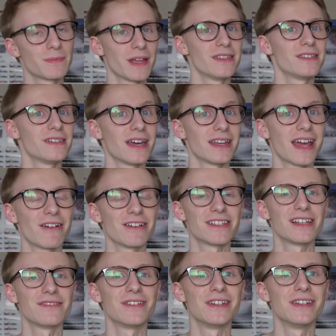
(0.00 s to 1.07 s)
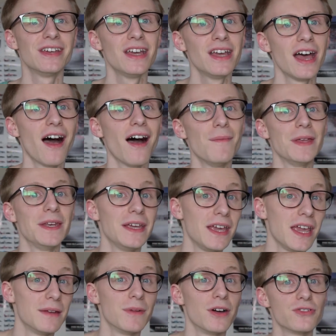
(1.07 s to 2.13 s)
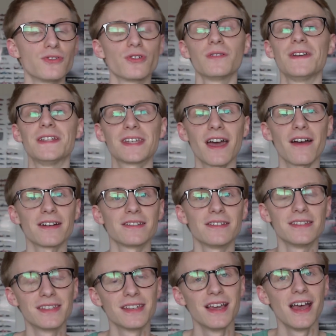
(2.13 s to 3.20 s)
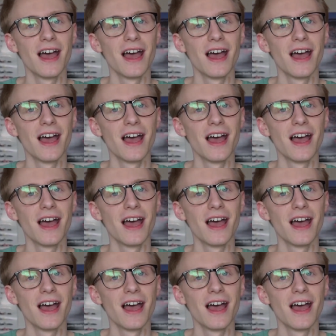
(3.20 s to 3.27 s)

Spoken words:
Benton and Harry Sullivan, in Martin John Levine's characters.